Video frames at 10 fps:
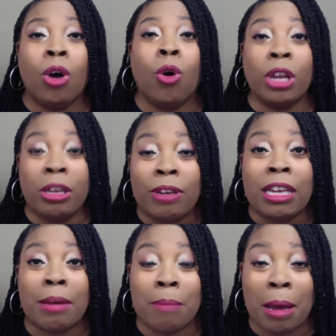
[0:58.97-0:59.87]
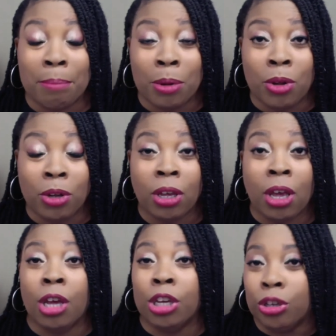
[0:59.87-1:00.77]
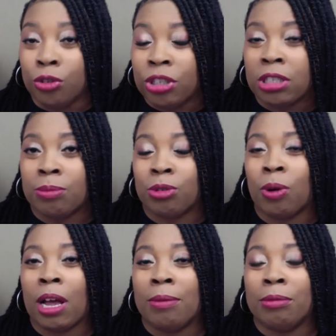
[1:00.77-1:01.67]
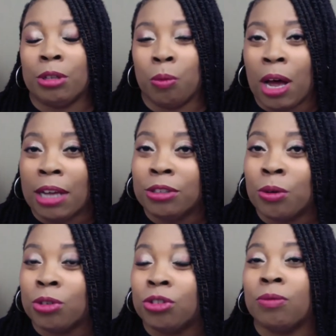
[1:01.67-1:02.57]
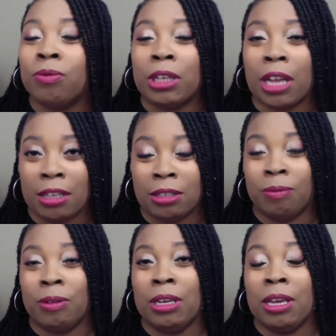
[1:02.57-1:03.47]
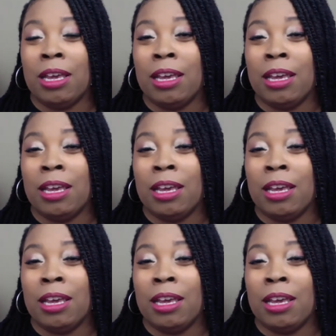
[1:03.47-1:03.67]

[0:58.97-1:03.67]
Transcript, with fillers: or even get my book, you just subscribe to the wise courtship philosophy.